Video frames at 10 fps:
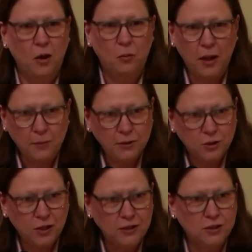Obama
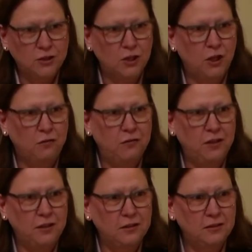tried to solve
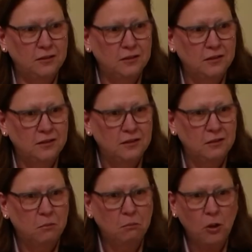this.
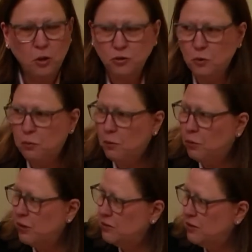Multiple
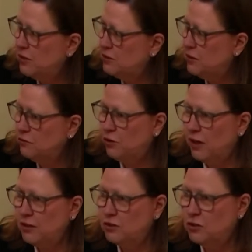presidents have
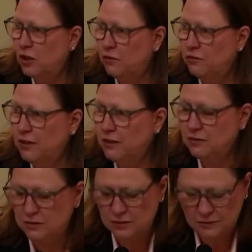tried to solve
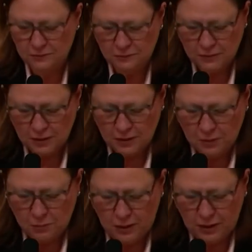this,
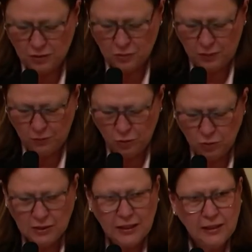but it has been
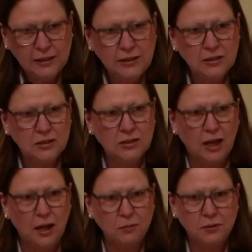routinely
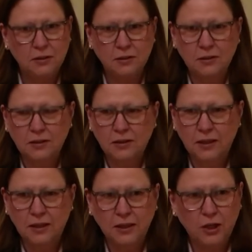stopped
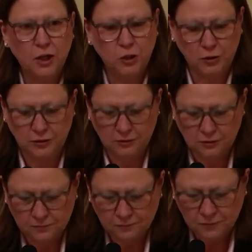in the
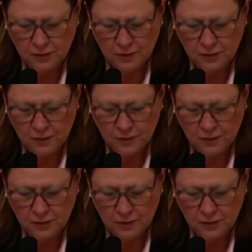Congress.